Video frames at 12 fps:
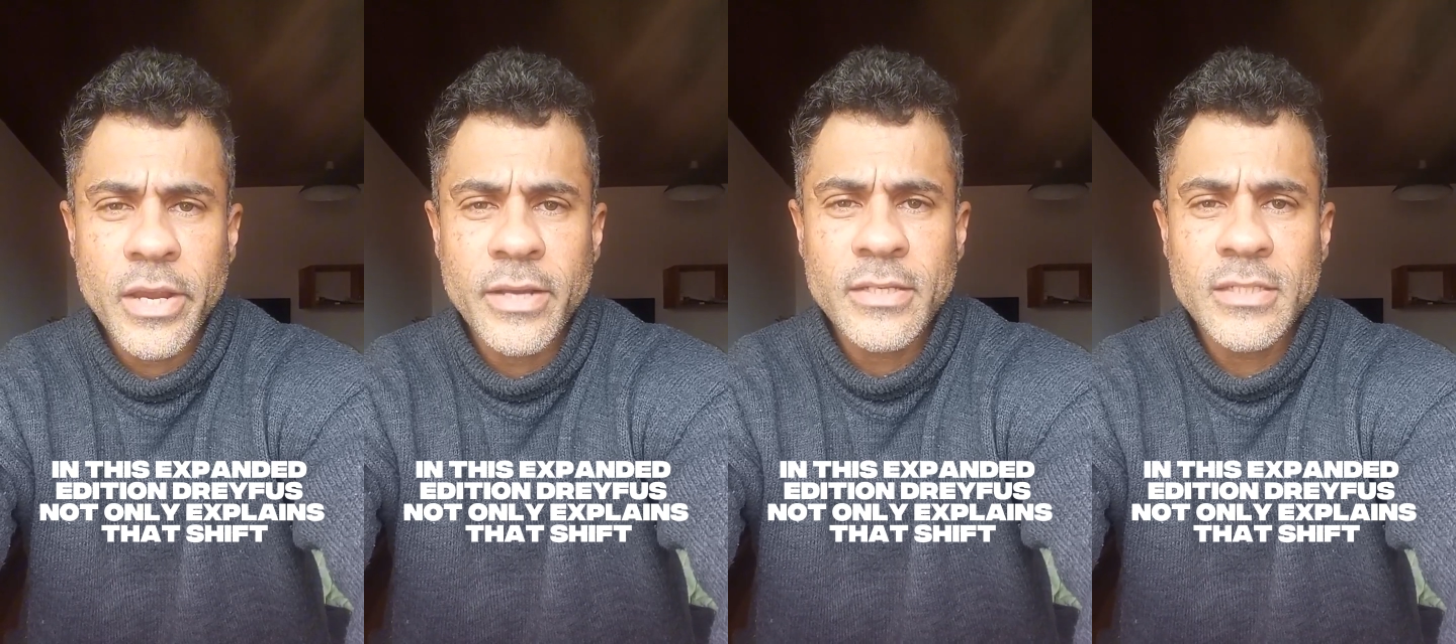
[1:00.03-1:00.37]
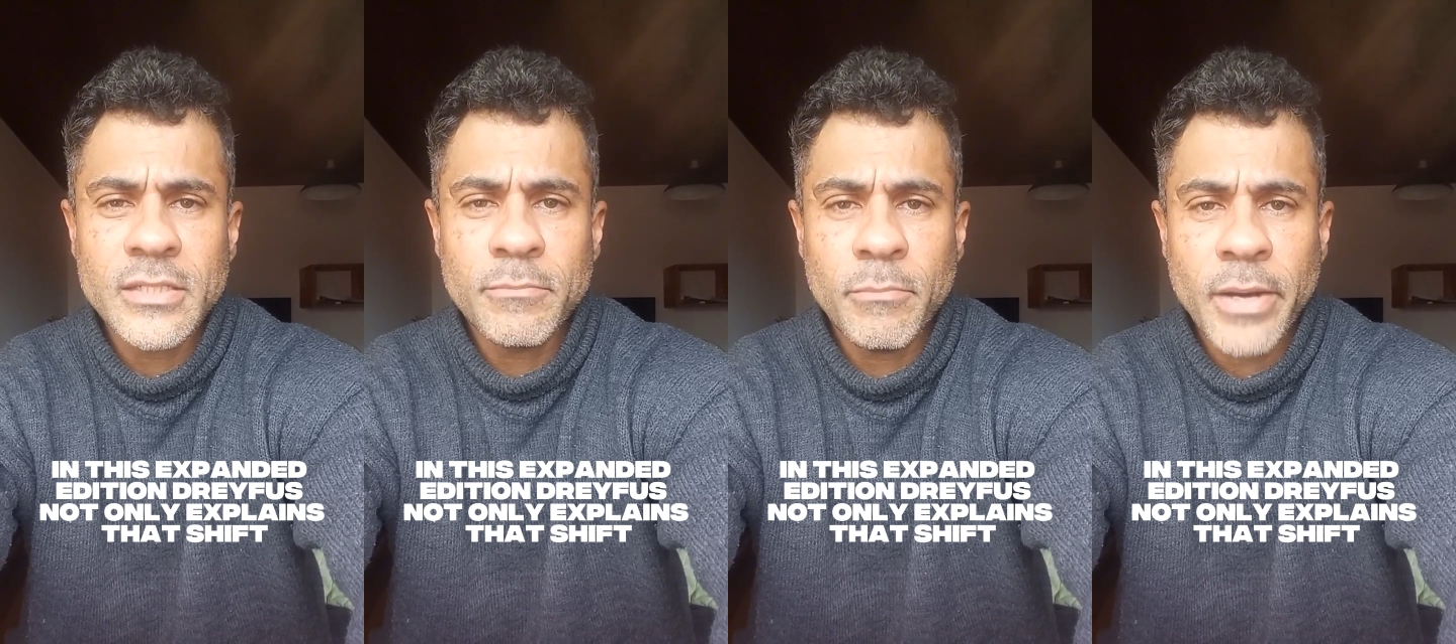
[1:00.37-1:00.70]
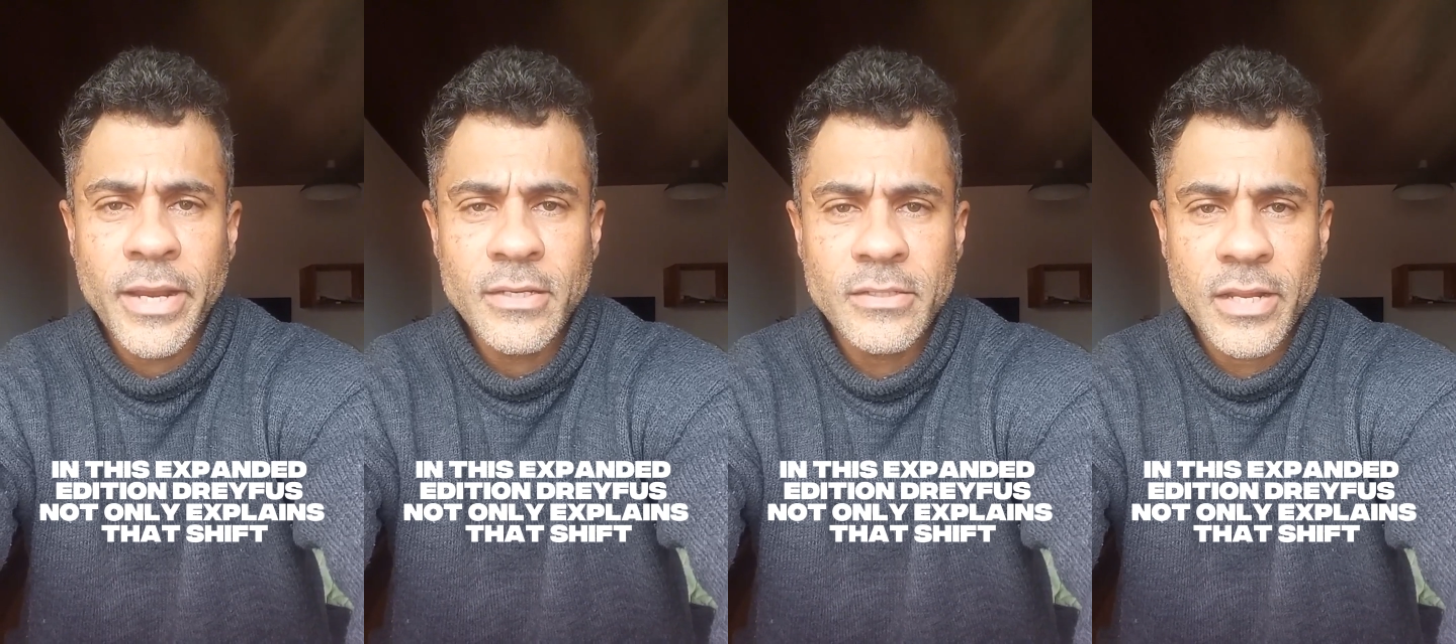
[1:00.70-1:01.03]

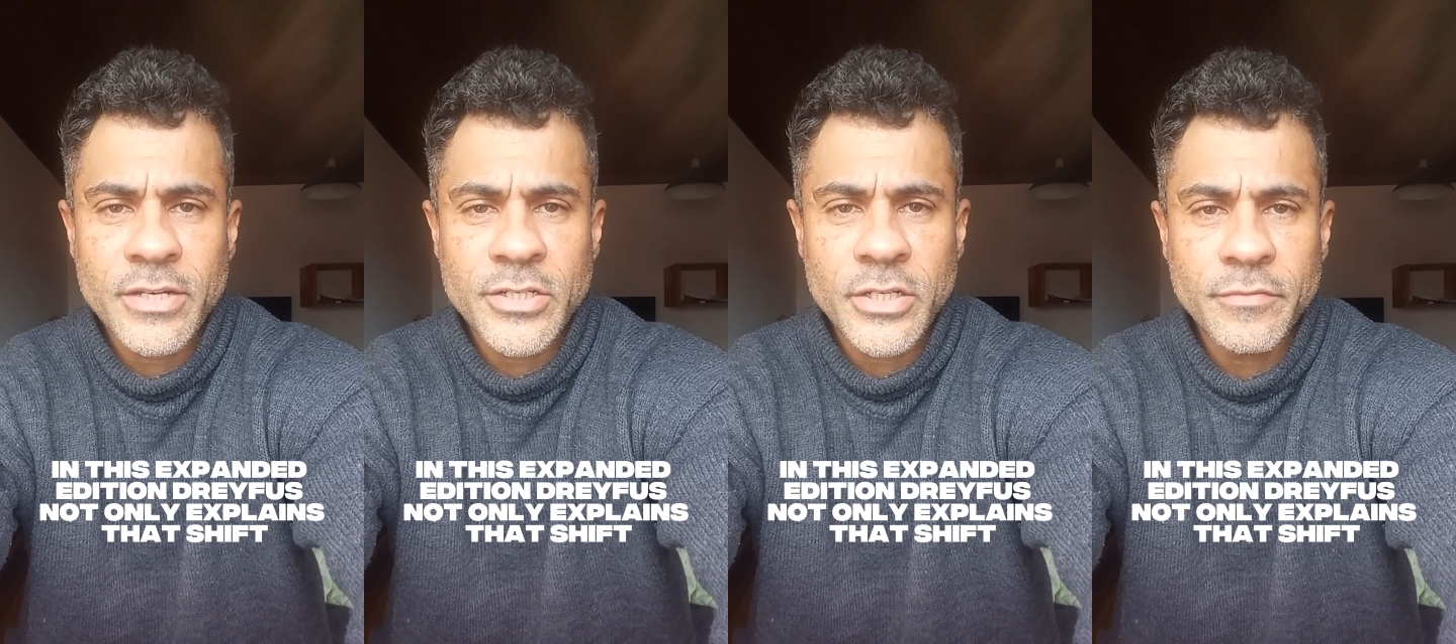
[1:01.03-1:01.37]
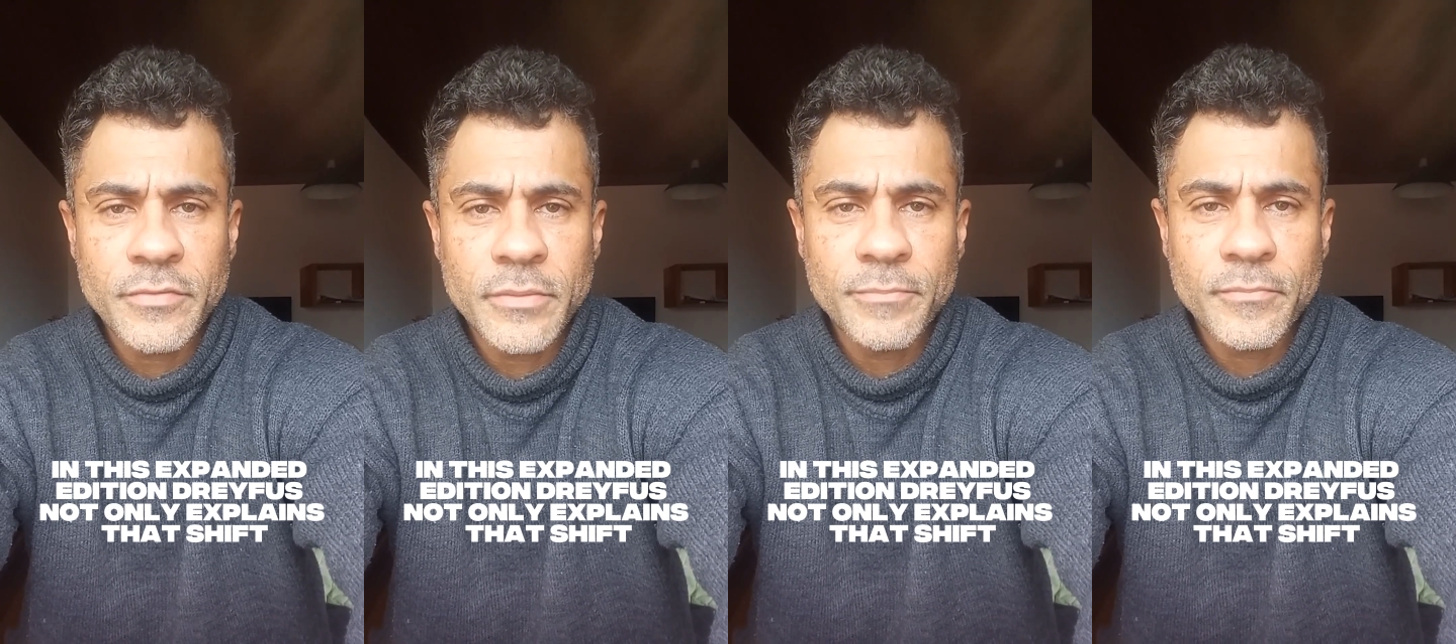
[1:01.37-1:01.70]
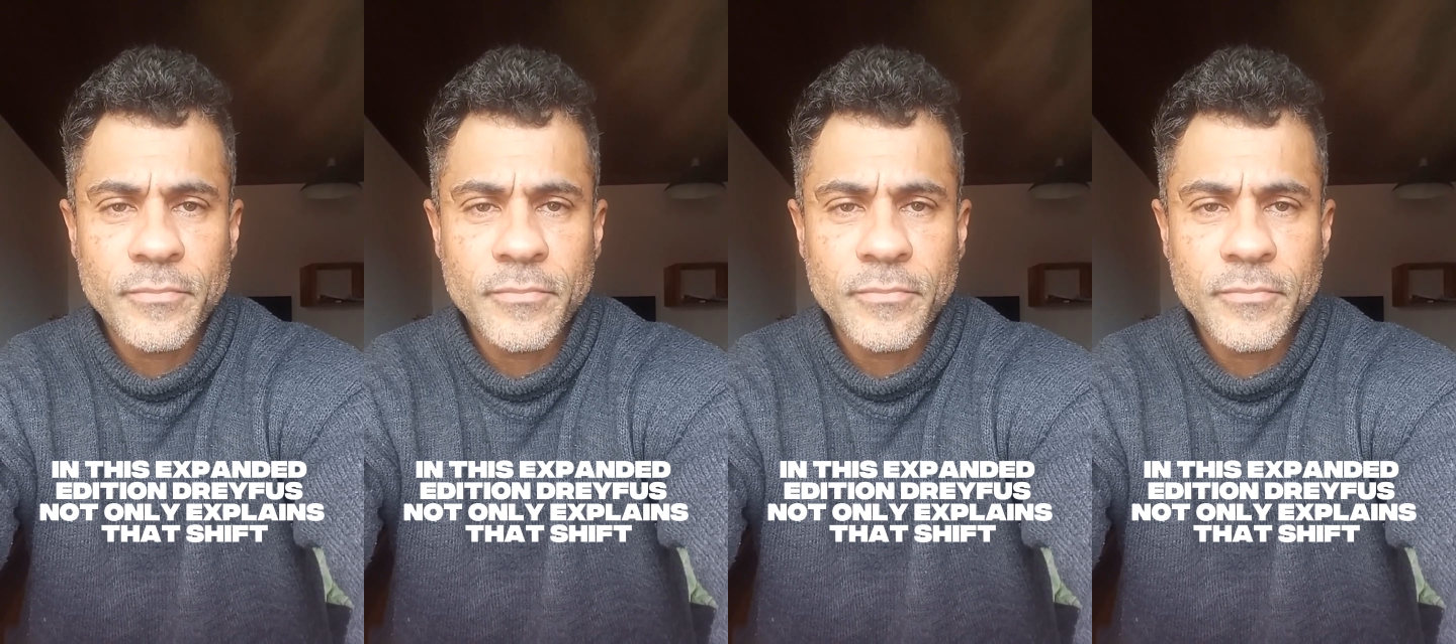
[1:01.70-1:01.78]
explains that shift,